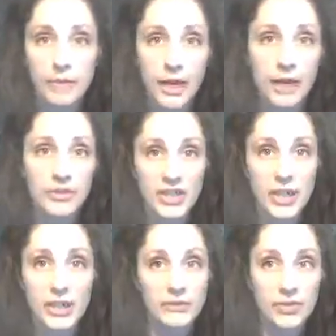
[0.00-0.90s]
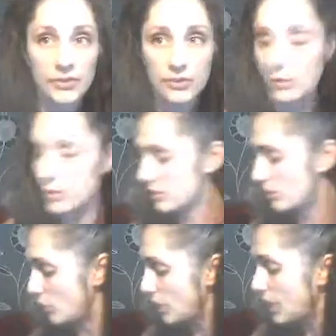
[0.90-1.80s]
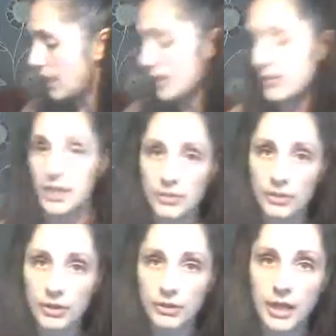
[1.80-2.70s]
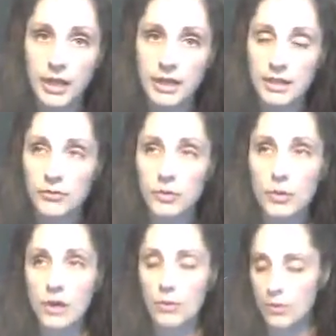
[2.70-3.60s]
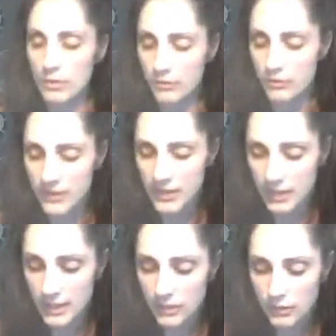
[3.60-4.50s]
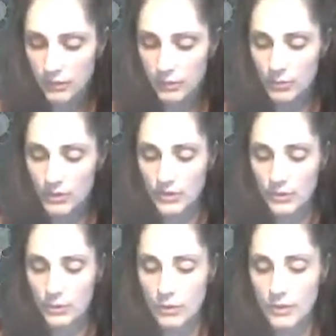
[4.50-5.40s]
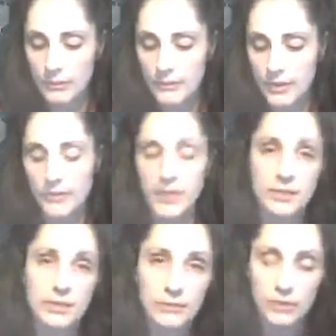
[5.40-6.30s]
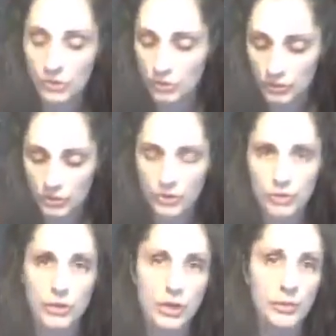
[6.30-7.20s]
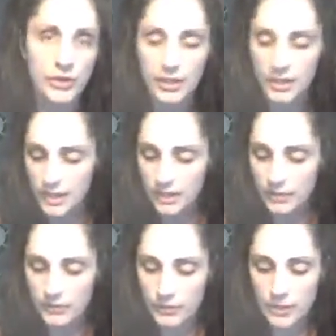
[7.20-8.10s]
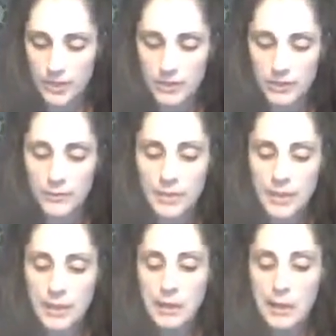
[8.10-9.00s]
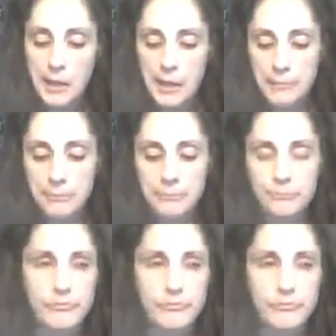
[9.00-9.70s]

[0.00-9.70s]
outside of this course. So I think it's really great. And then if you order through Sonlight too, you also, if that's what you chose to do, and I'll put that link down there for you guys too. Um,